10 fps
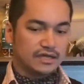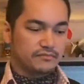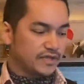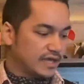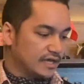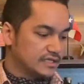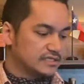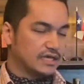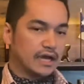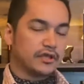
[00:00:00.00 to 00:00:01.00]
because
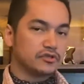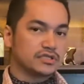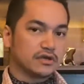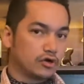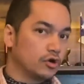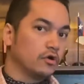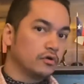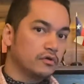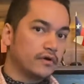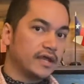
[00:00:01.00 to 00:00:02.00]
I use the Earl
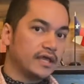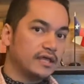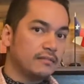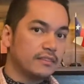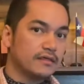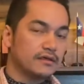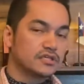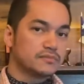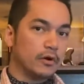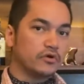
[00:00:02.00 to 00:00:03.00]
Grey
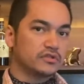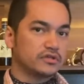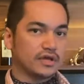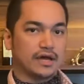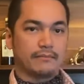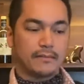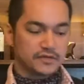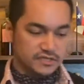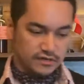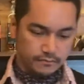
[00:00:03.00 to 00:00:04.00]
smoked maple
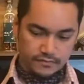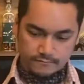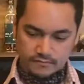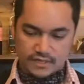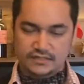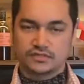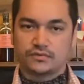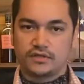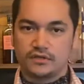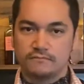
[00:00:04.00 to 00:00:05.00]
syrup as a
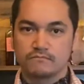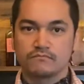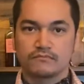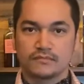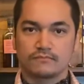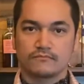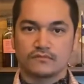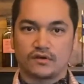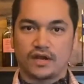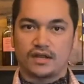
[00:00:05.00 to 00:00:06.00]
sweetener.
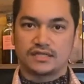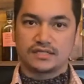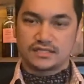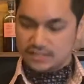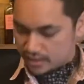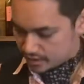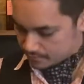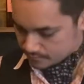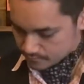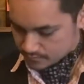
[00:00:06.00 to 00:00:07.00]
All right, let's get started.
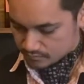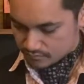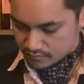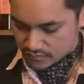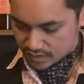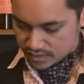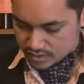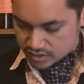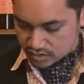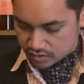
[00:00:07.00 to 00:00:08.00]

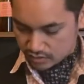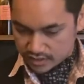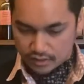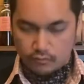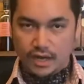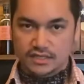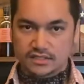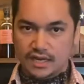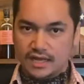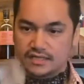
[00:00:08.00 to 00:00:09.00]
So in a rocks
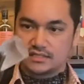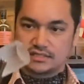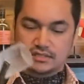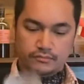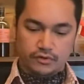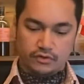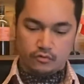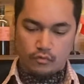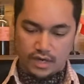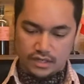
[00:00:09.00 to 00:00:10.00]
glass, put
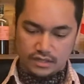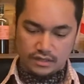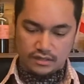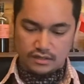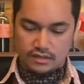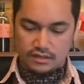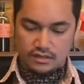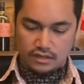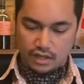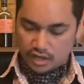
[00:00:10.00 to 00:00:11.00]
1
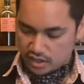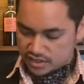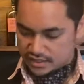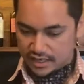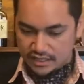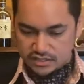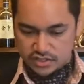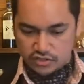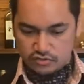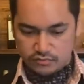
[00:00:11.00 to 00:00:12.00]
large ice
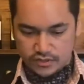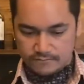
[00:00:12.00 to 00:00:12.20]
cube,